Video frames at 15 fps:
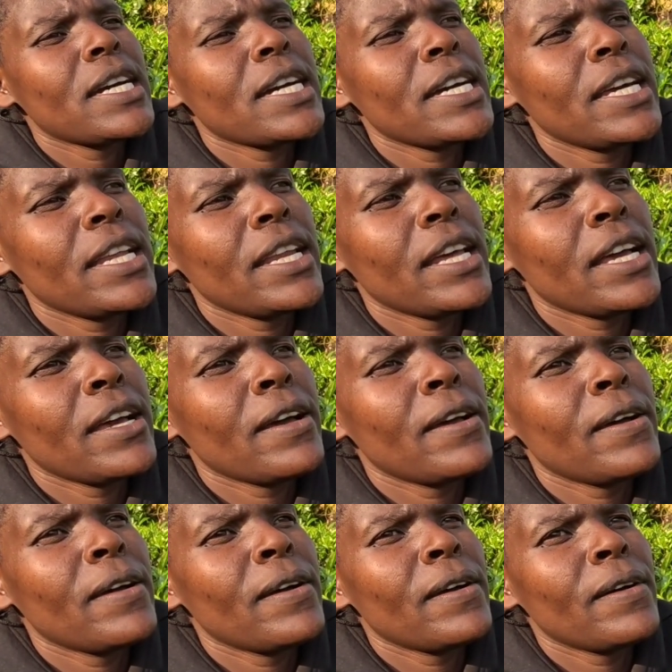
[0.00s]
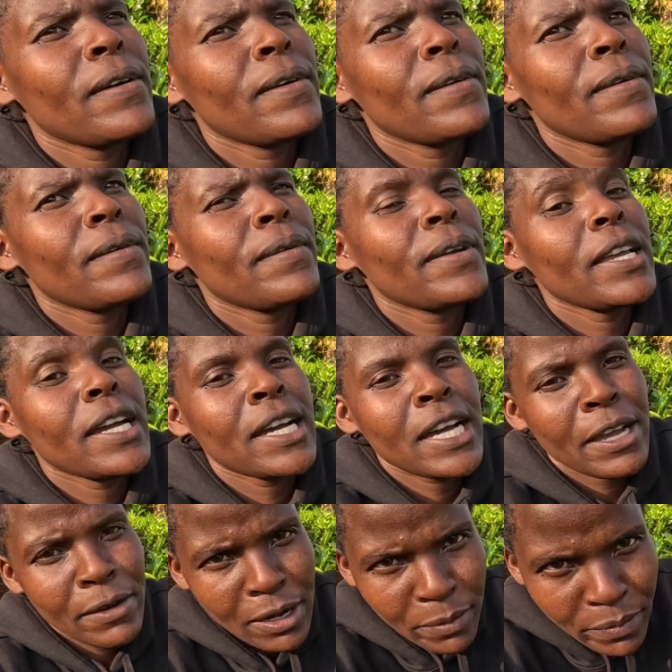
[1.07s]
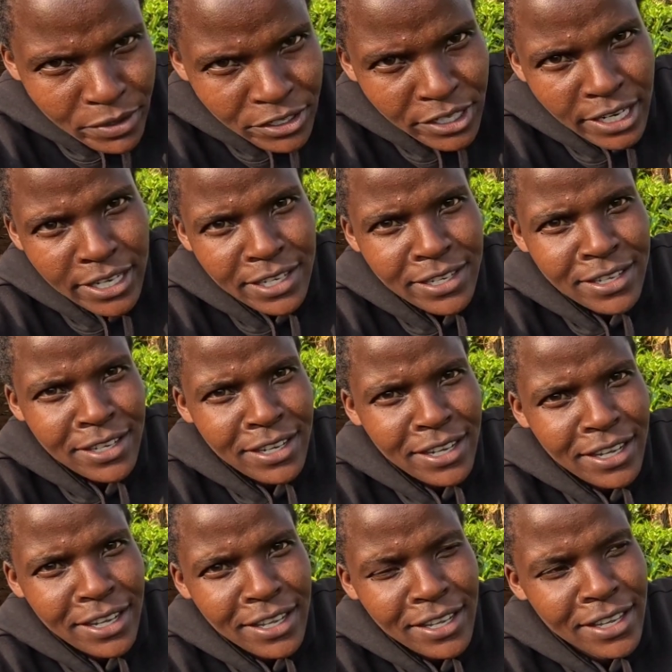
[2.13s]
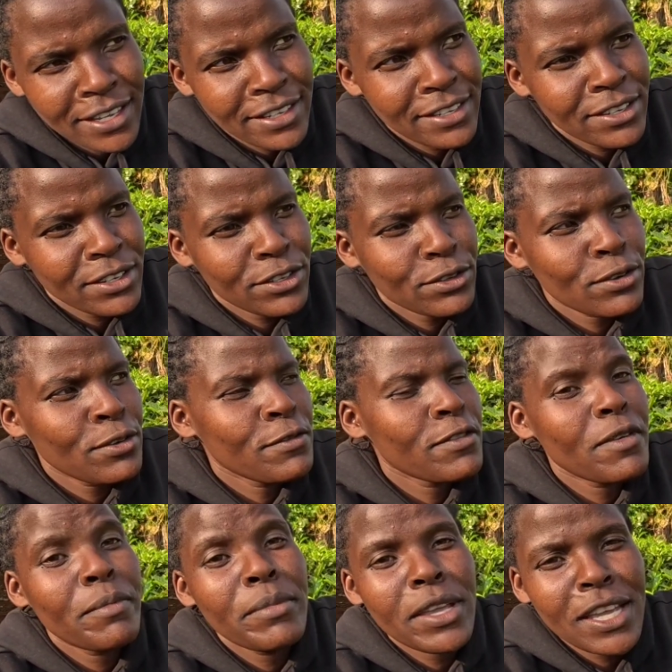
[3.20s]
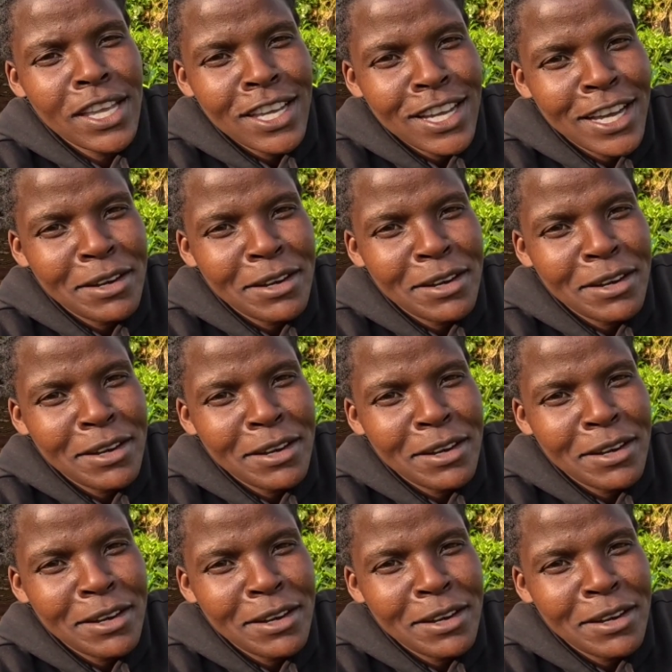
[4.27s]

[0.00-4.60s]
and uh, yeah i will appreciate yes so from me